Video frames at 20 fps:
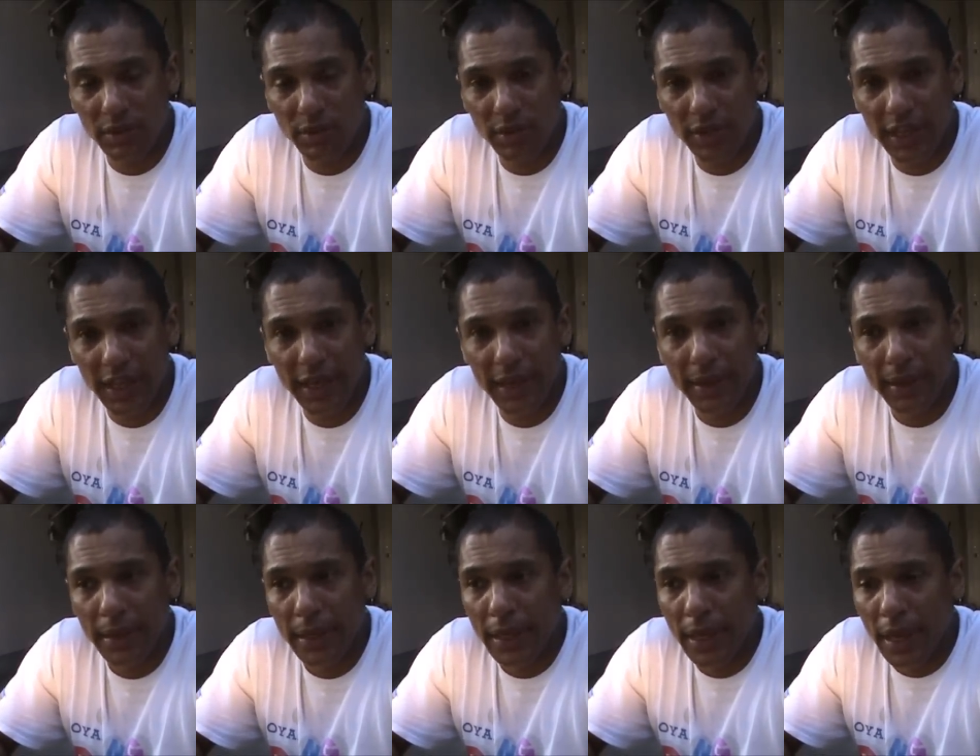Okay,
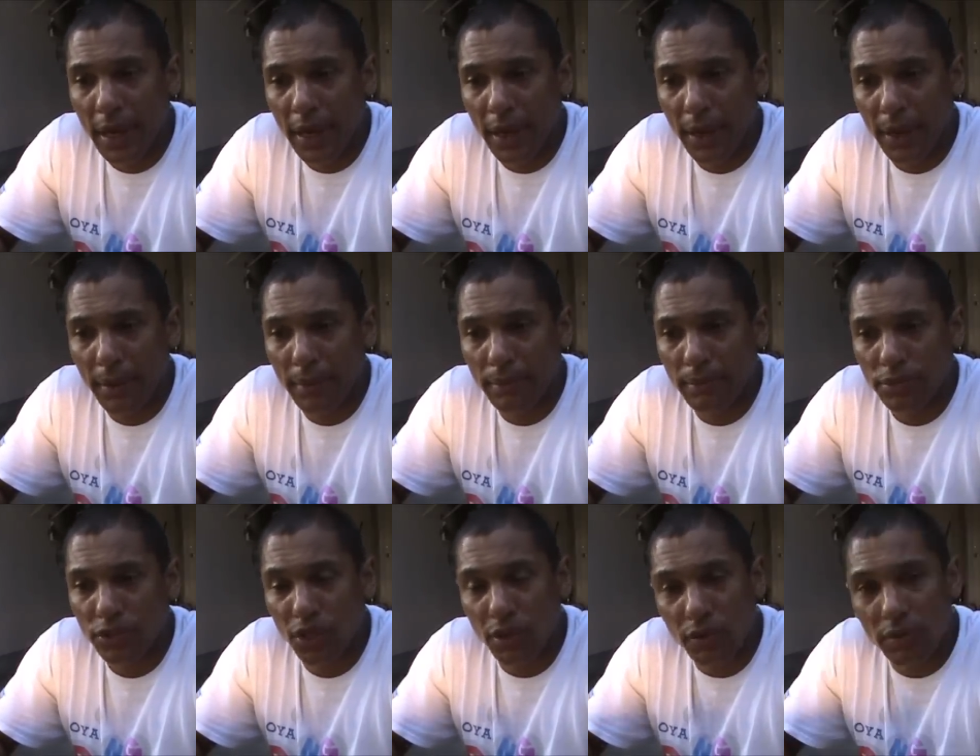
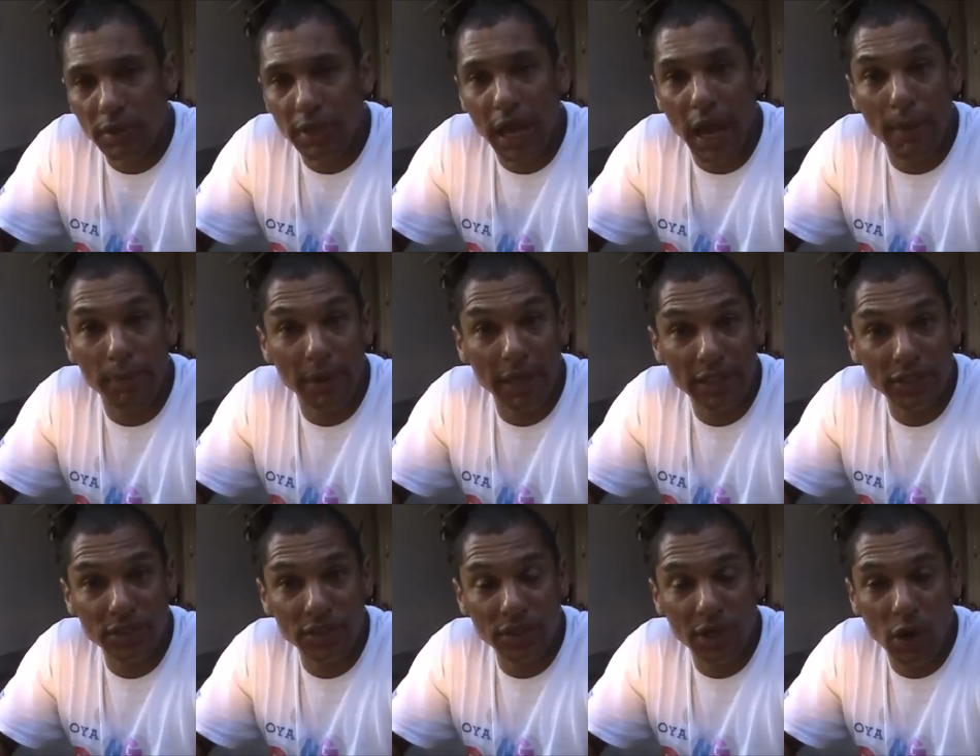so God
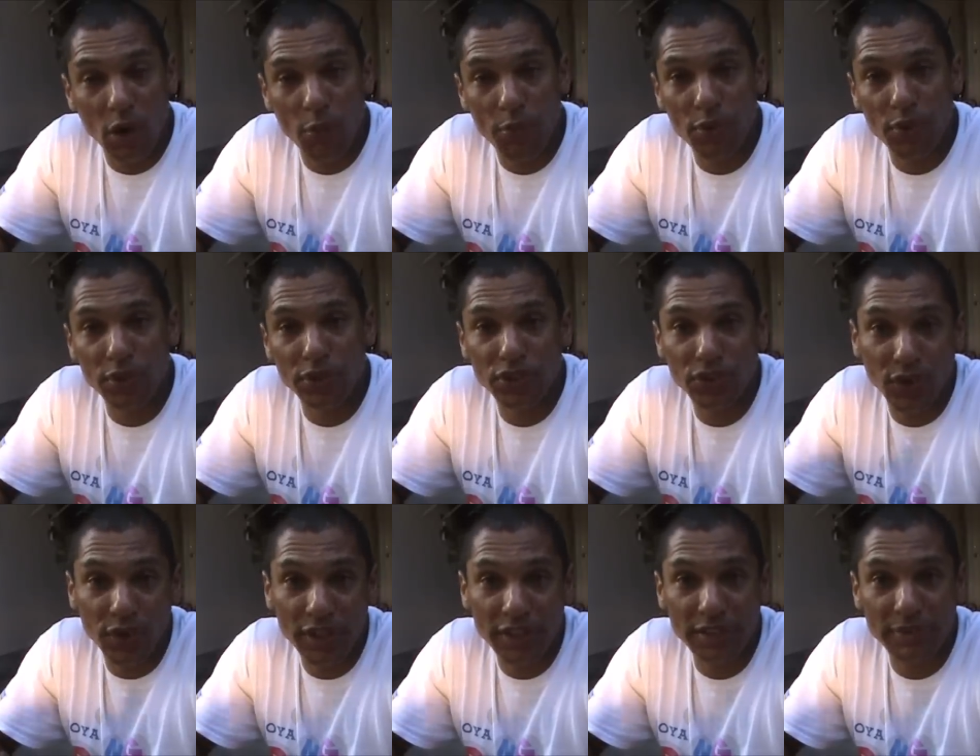bless you. I hope you
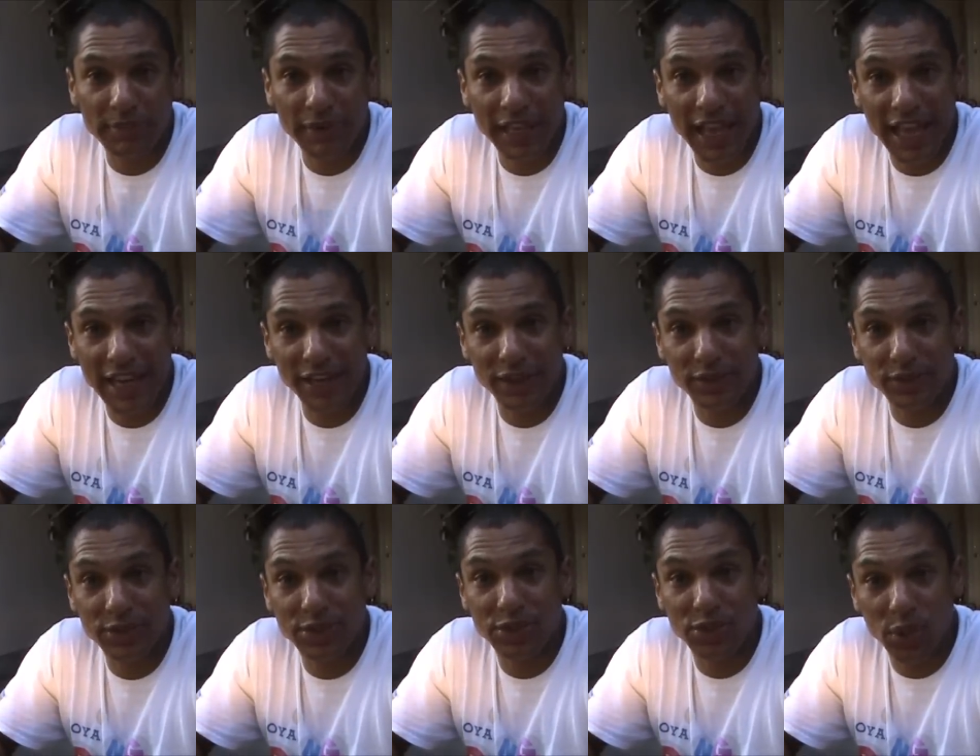enjoyed this
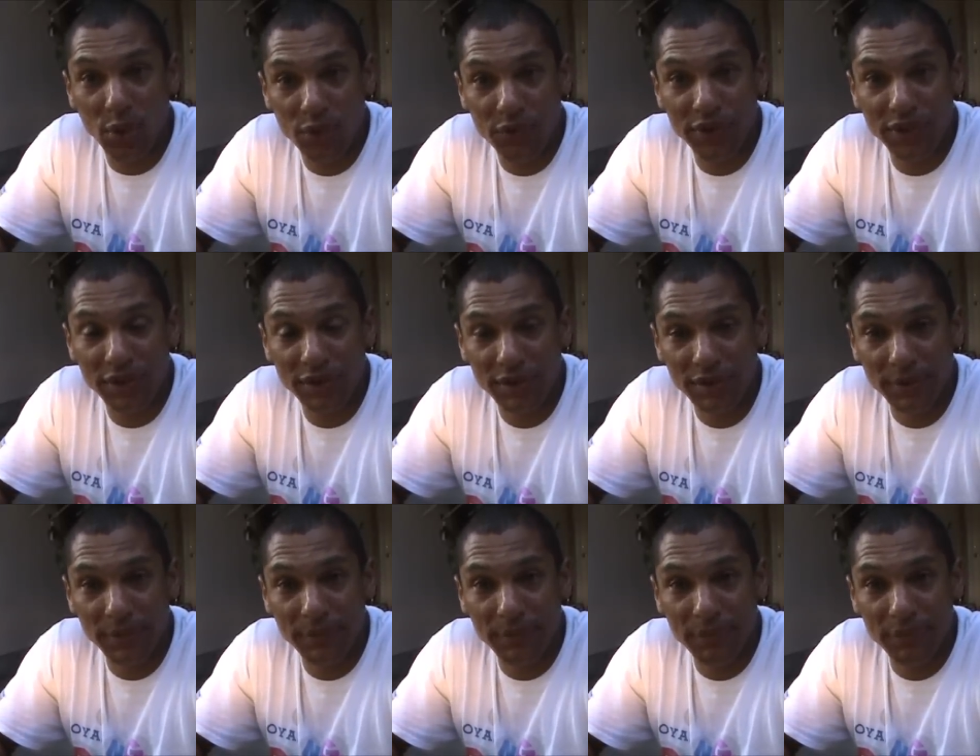mechanical
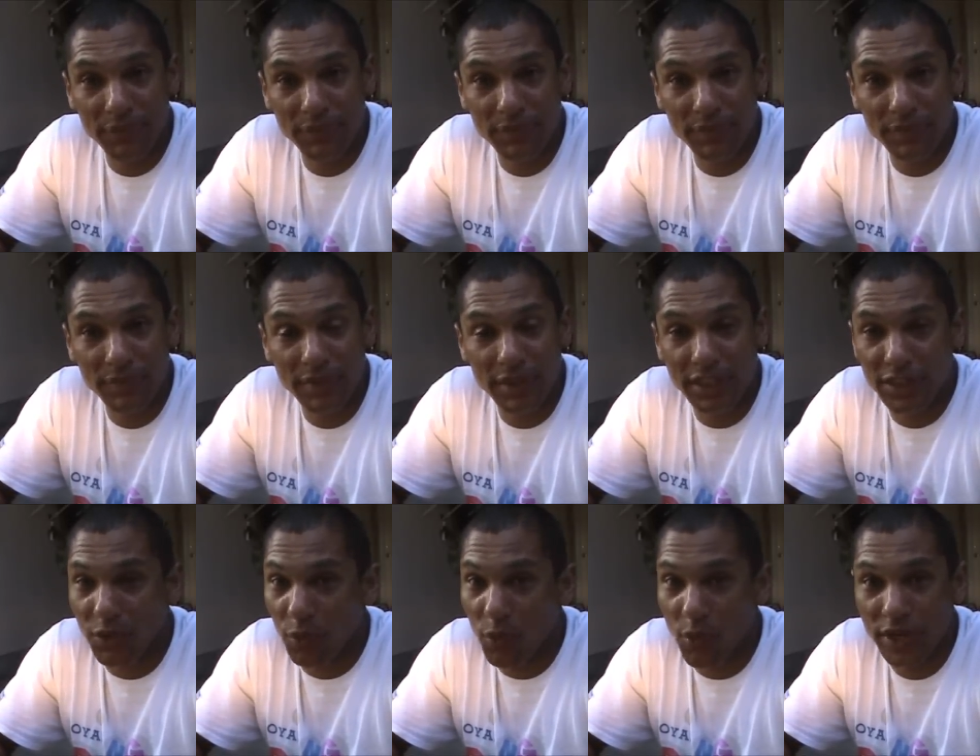tutorial.
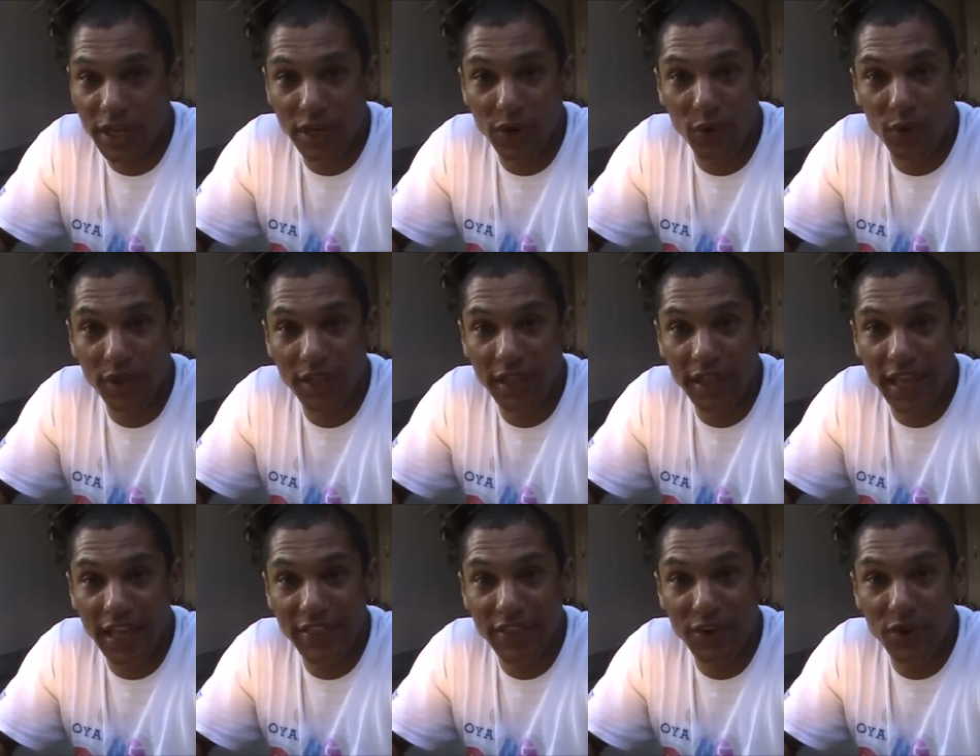the one and
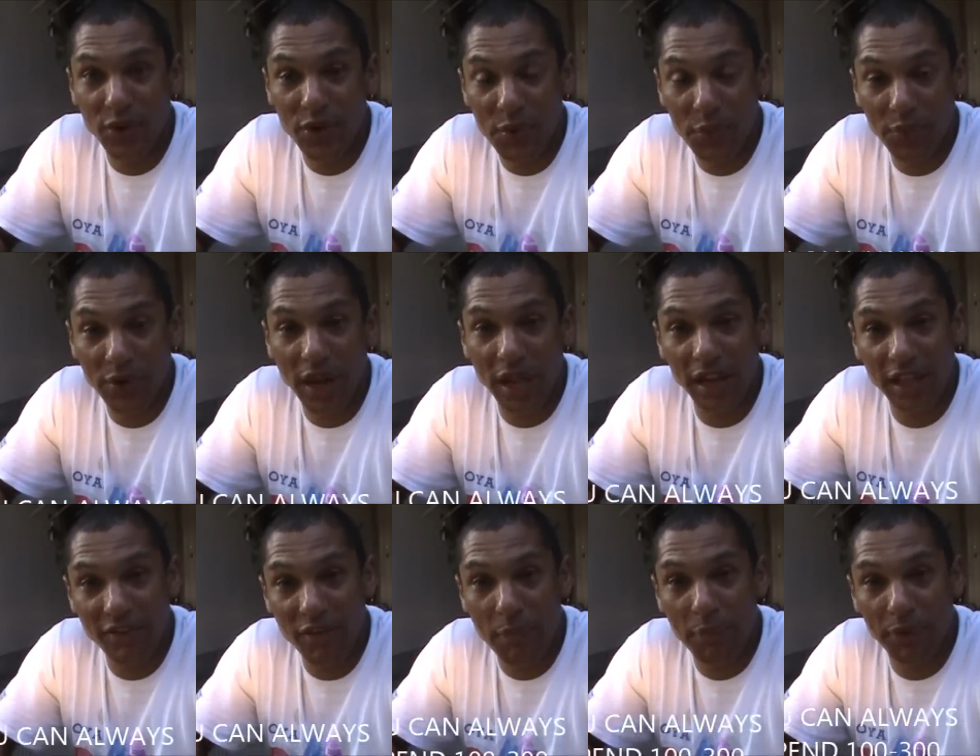only, and the only one
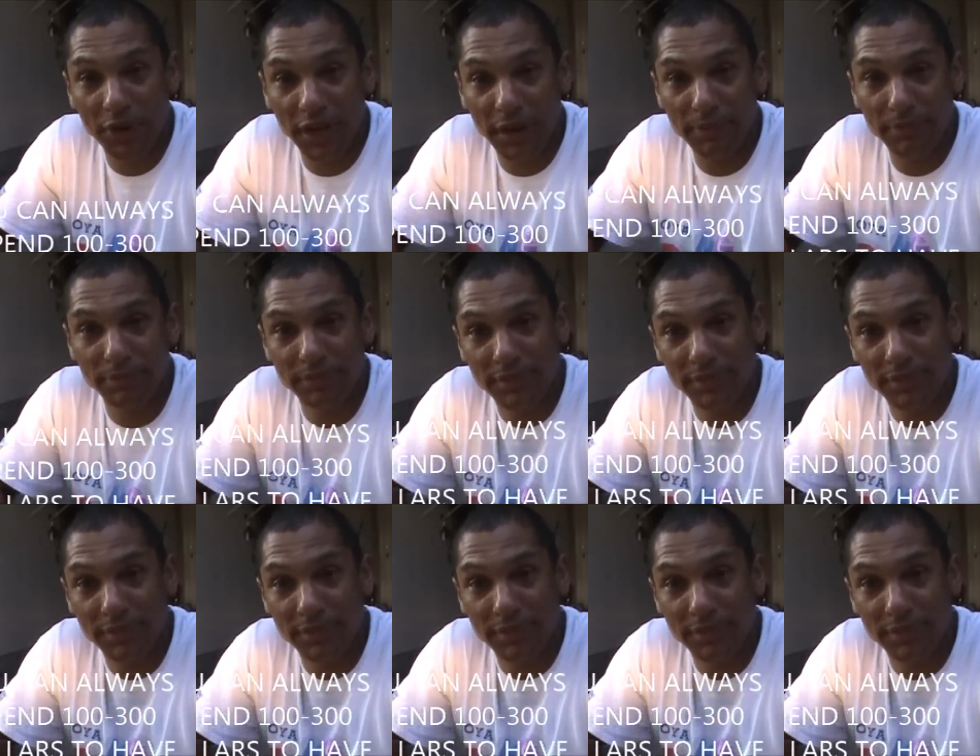I'll ever put up.